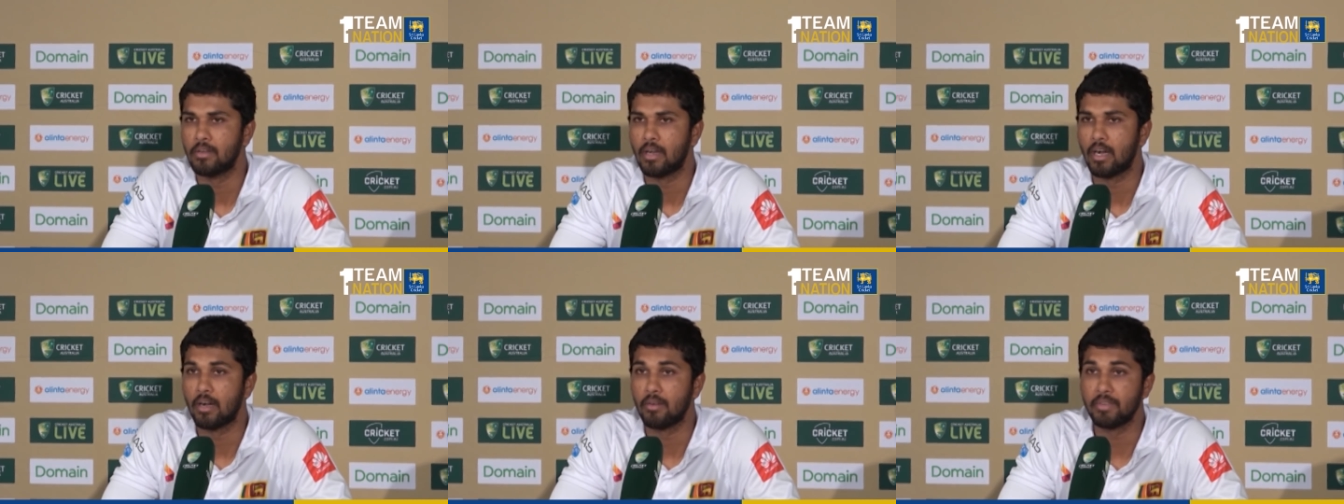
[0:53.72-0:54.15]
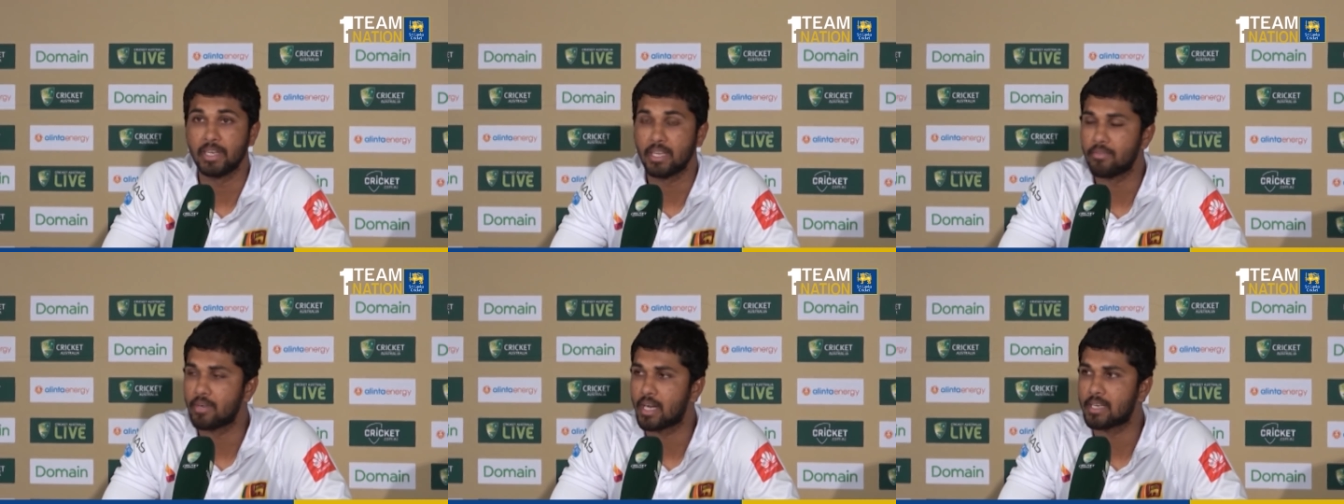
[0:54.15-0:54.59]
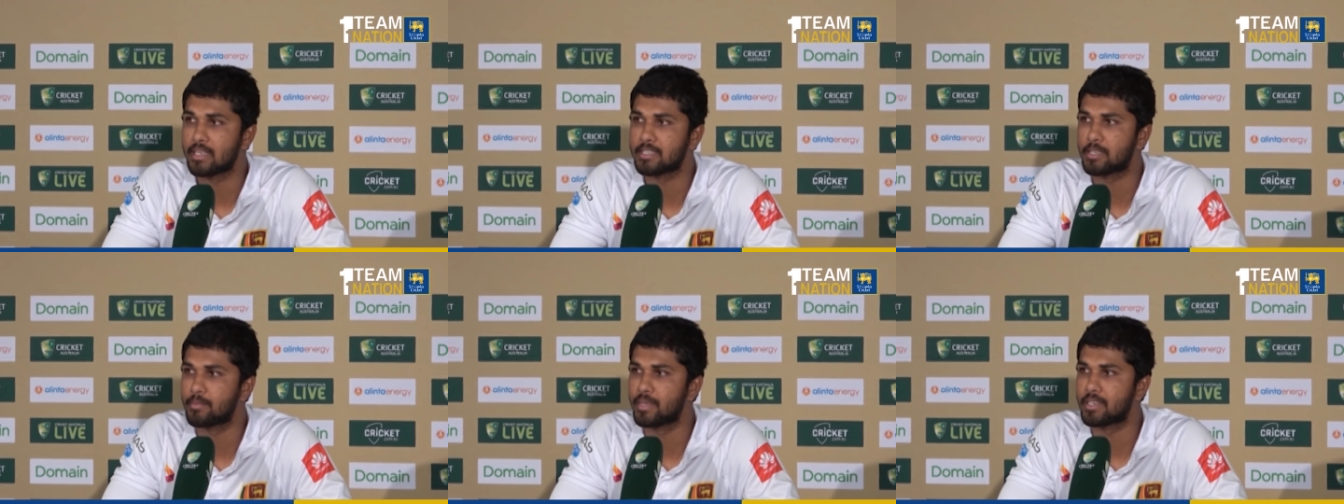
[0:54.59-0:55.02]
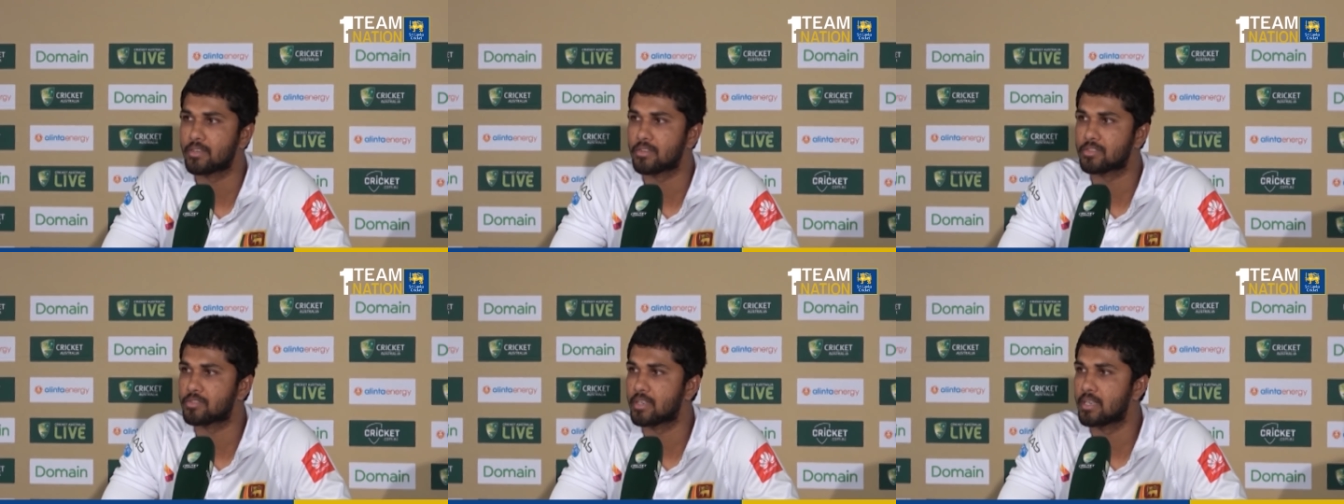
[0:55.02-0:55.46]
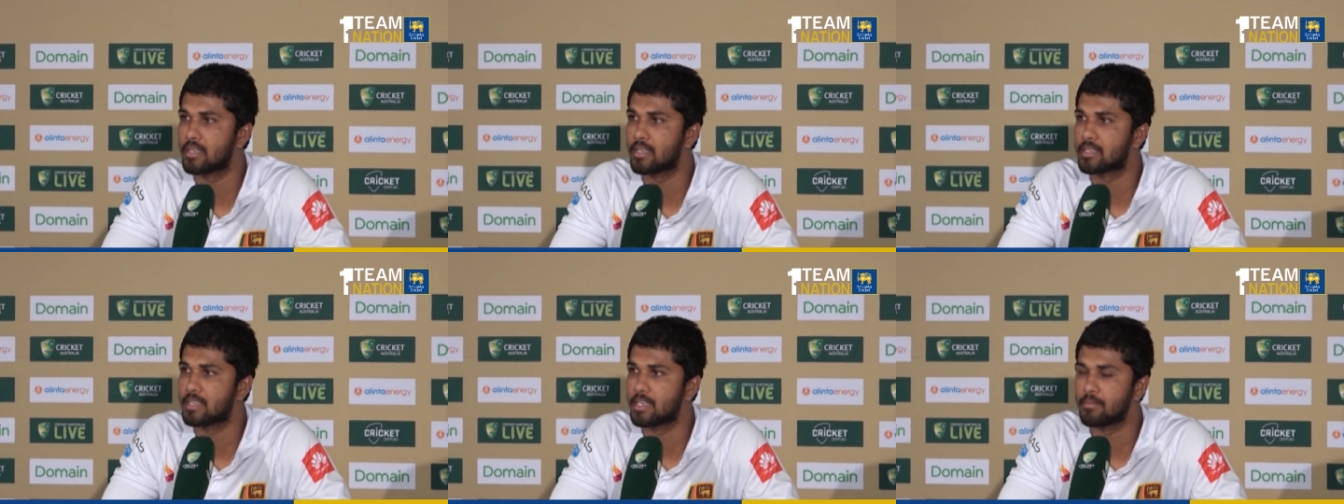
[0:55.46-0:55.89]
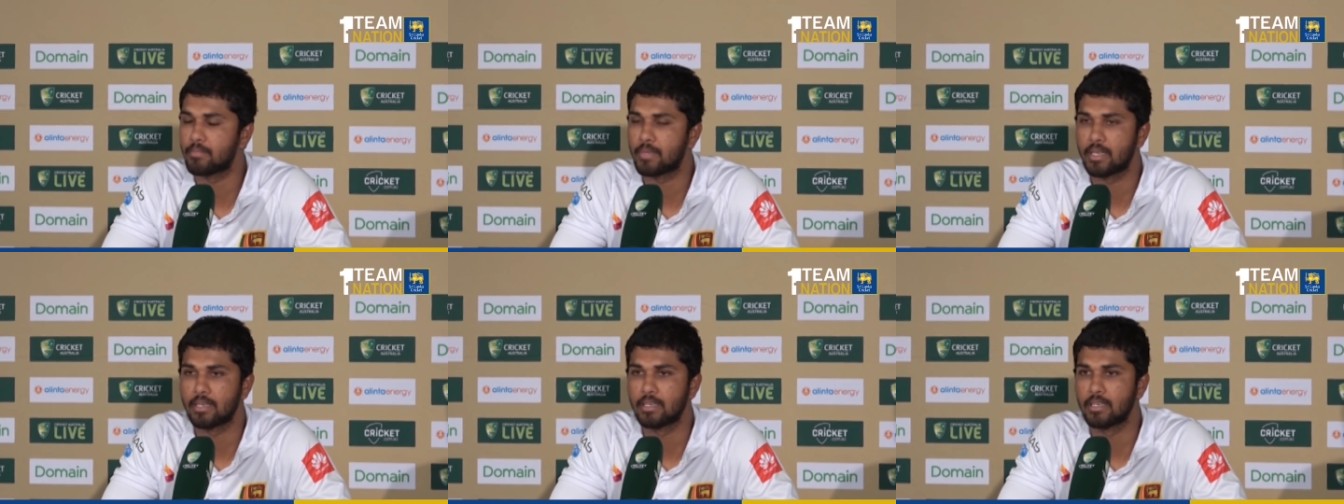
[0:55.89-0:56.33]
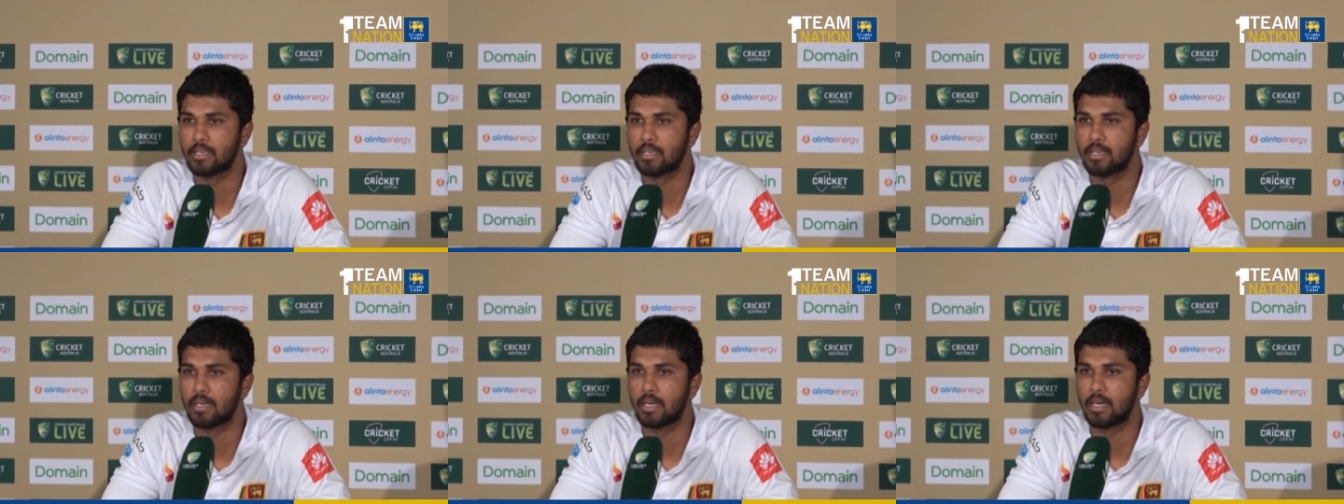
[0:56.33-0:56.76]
uh, we never underestimate Australia team and uh,